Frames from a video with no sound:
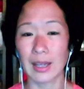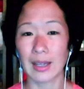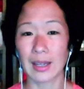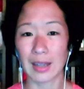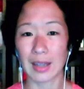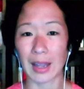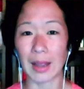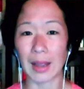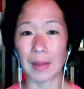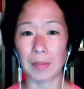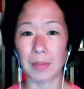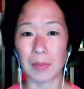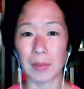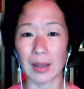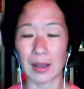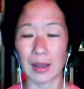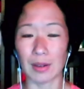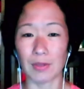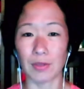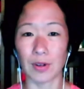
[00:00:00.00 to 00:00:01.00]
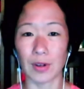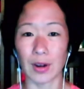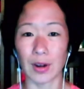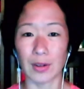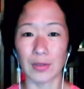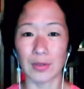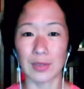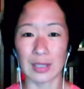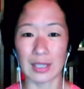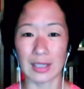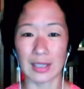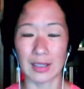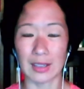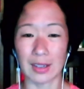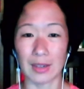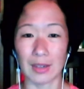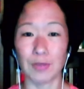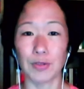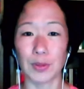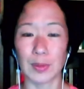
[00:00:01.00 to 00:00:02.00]
can be involved in
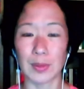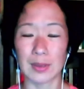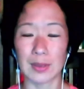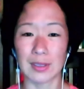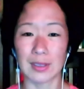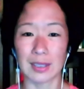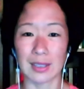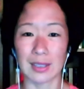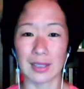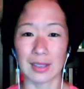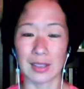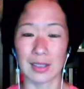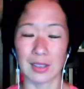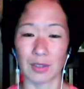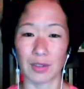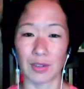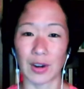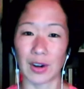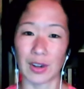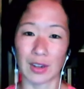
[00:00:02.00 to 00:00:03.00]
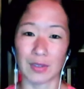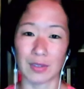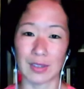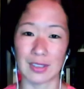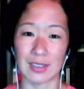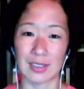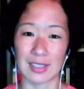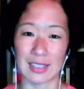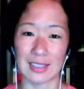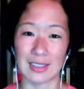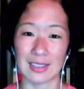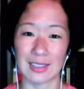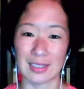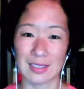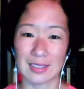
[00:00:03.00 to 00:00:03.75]
influencing the severity of a disease.